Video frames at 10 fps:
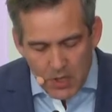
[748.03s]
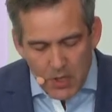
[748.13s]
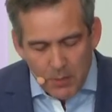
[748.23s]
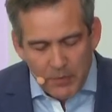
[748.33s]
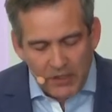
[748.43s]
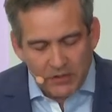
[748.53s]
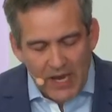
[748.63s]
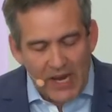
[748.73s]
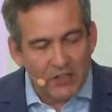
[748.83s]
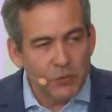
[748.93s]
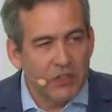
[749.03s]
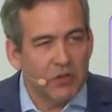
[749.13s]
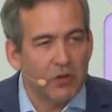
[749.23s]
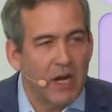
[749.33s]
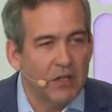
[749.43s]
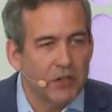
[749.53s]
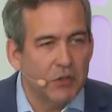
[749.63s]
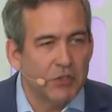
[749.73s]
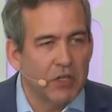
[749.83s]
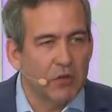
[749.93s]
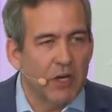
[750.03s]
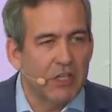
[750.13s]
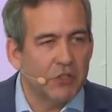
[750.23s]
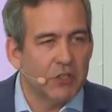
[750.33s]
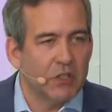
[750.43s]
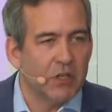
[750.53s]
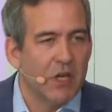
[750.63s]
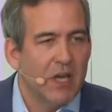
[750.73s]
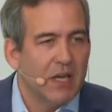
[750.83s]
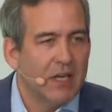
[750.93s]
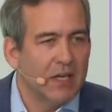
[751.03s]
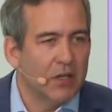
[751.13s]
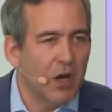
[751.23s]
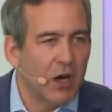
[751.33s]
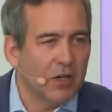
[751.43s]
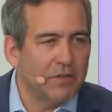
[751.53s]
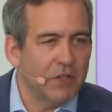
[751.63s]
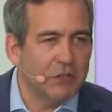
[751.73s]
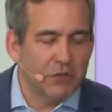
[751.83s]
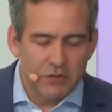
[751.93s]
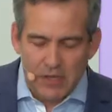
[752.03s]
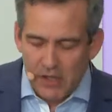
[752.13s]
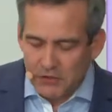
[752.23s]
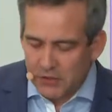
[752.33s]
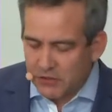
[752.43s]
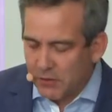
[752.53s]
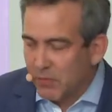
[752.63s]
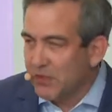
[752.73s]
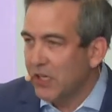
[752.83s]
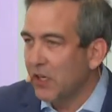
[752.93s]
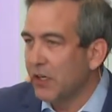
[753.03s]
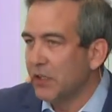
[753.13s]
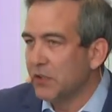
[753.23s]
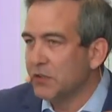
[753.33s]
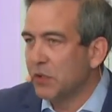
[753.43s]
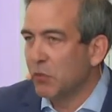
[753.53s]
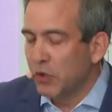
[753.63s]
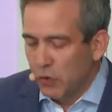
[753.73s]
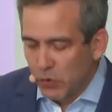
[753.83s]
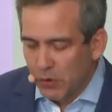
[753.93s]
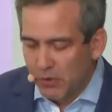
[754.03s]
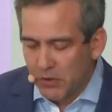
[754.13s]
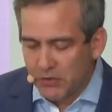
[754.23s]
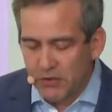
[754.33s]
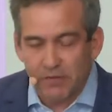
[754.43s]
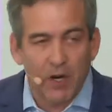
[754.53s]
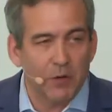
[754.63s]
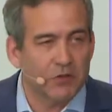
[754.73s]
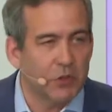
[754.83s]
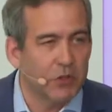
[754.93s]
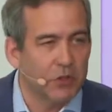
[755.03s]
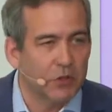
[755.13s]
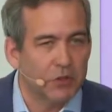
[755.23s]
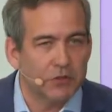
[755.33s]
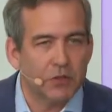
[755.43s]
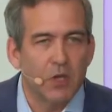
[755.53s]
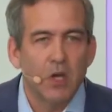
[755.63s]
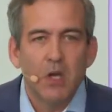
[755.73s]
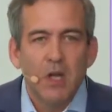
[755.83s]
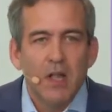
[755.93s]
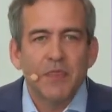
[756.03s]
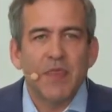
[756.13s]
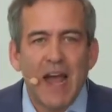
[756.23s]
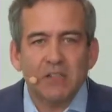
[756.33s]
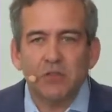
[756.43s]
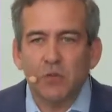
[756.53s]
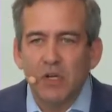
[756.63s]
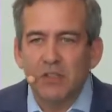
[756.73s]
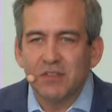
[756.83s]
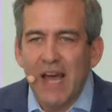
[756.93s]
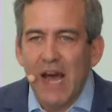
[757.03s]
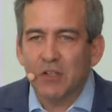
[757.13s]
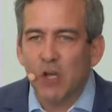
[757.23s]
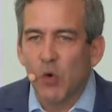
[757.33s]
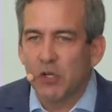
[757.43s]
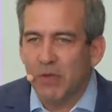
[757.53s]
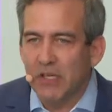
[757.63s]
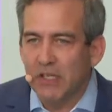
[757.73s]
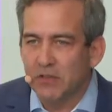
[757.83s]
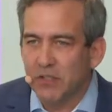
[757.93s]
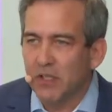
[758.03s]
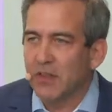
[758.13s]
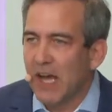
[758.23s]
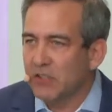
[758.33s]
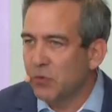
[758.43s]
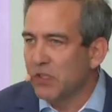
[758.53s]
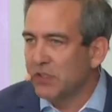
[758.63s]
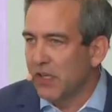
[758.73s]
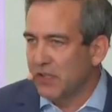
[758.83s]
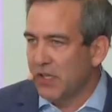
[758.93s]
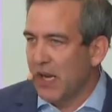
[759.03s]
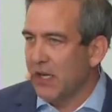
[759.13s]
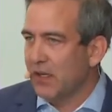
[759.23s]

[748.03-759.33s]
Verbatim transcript: Because as we create a new generation in artificial intelligence, in materials, in renewables, in pharmaceuticals, it's not going to be easy. That's what it's going to take.